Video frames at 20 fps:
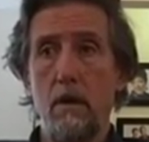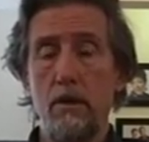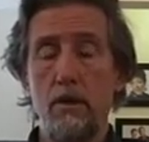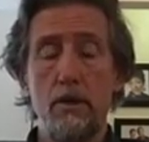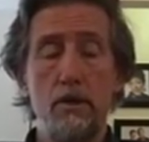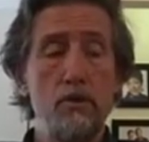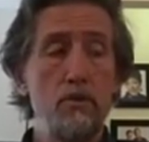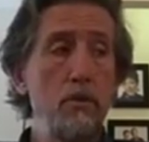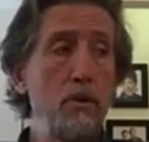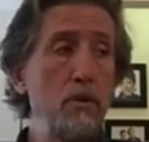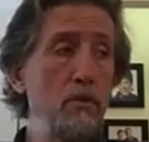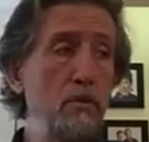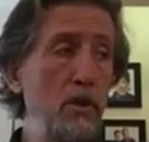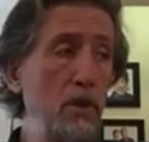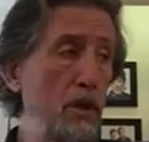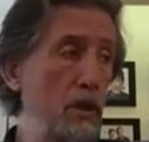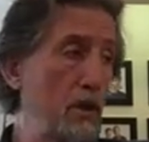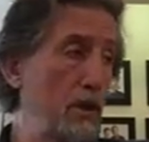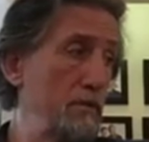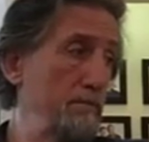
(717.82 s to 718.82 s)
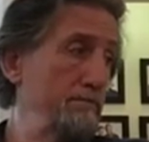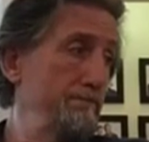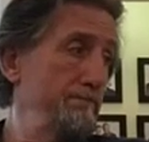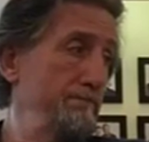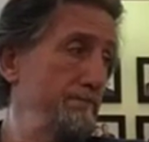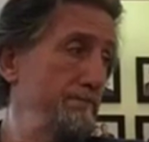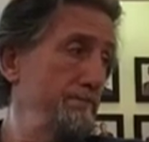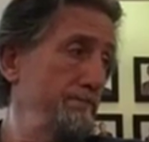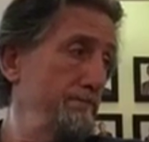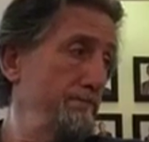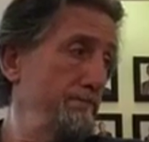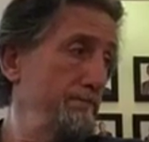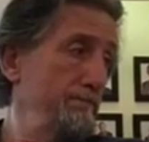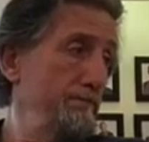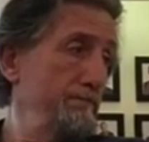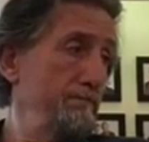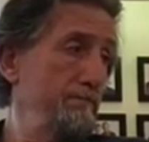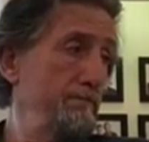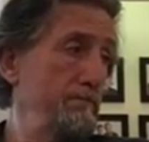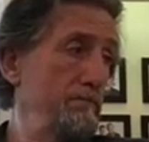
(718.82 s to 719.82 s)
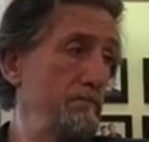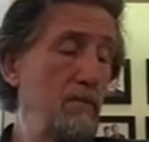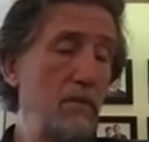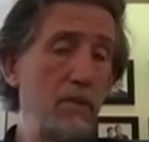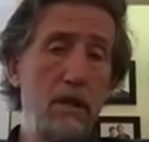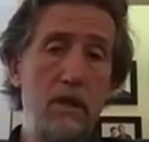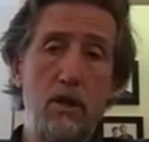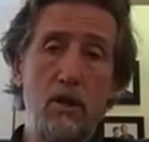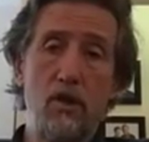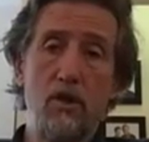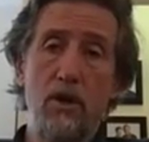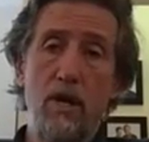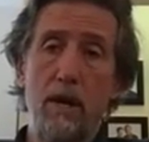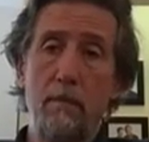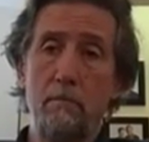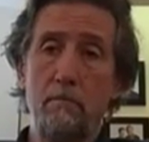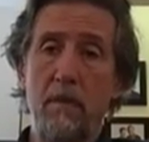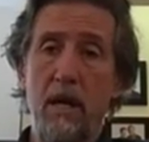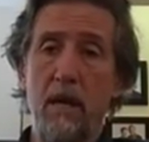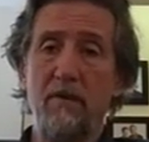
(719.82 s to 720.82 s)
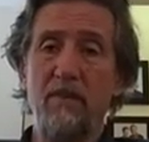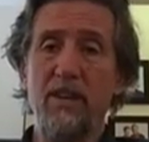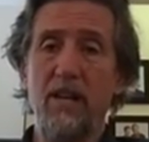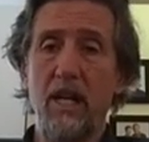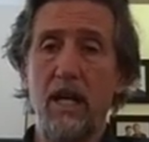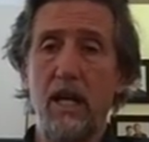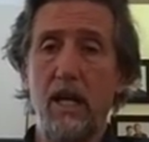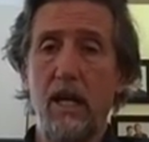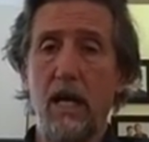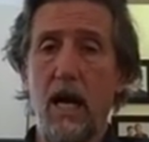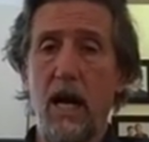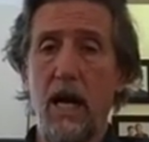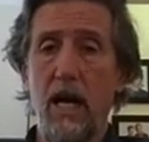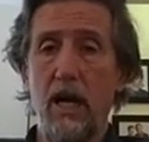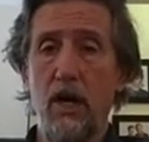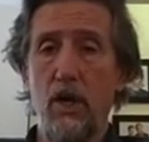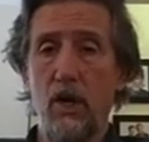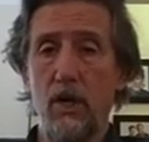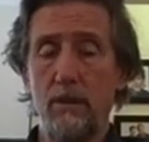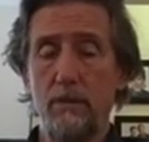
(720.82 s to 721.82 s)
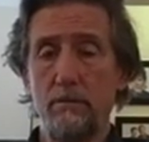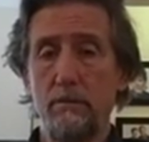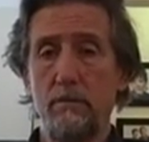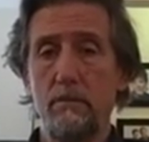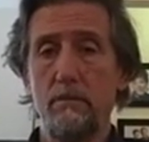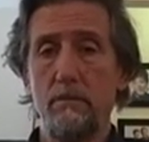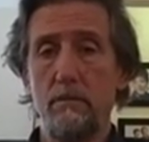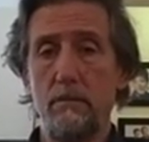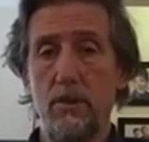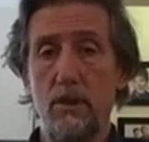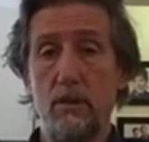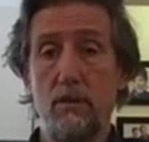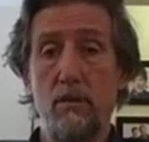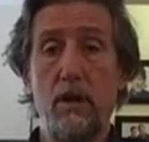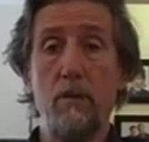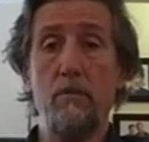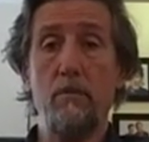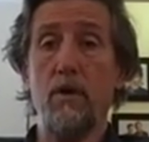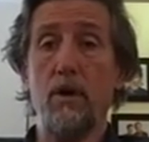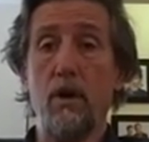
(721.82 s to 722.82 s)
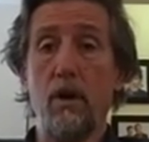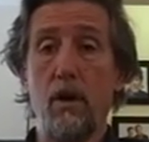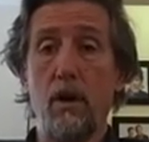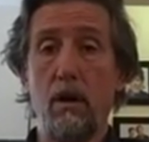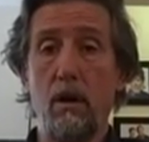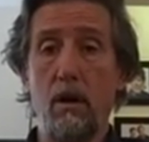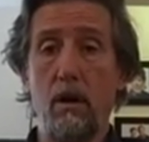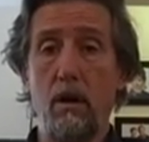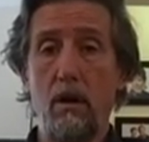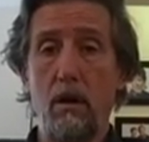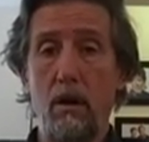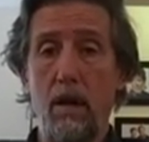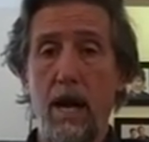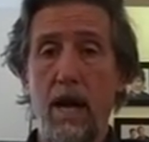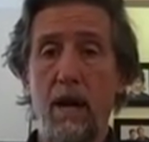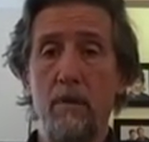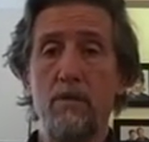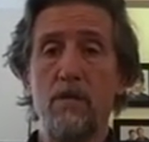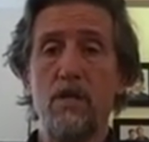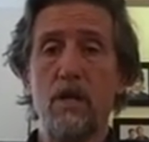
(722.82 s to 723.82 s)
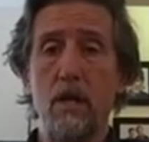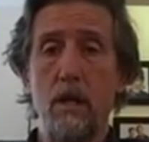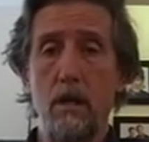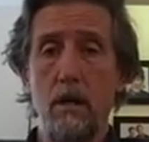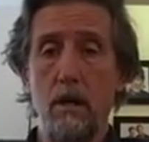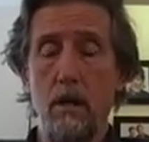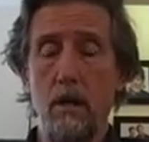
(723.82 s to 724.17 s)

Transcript: She just wrote a book. Look her up, Beverly Kyer. It's a great book. Amazon.